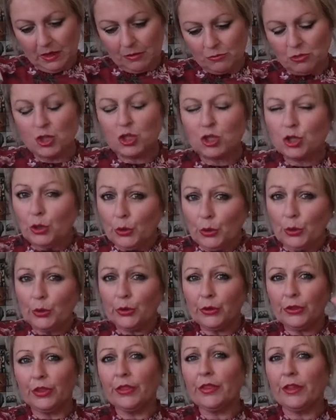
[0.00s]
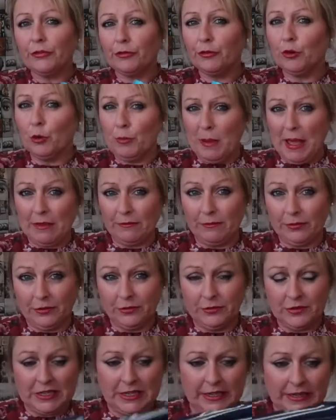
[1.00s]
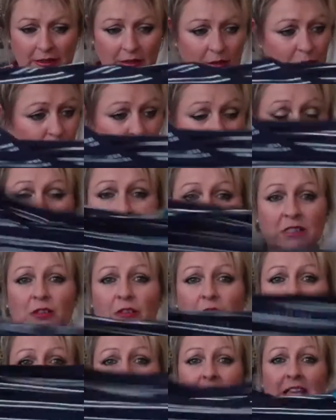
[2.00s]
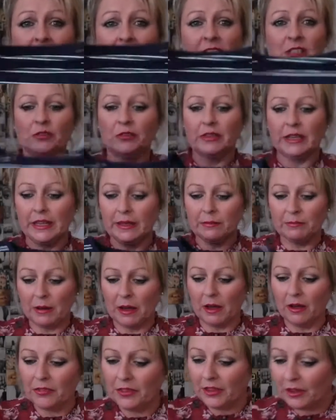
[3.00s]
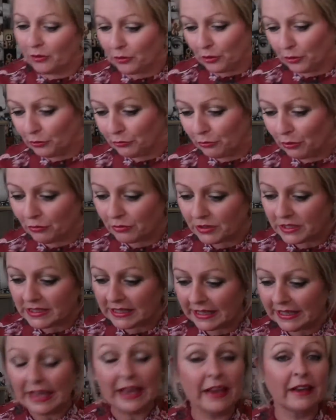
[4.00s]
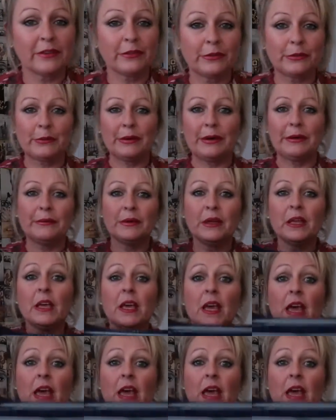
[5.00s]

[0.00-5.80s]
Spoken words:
I'm sure that they're £4.50. I'm really sorry, the tags are on it, but I think I've got the wrong receipt out as well.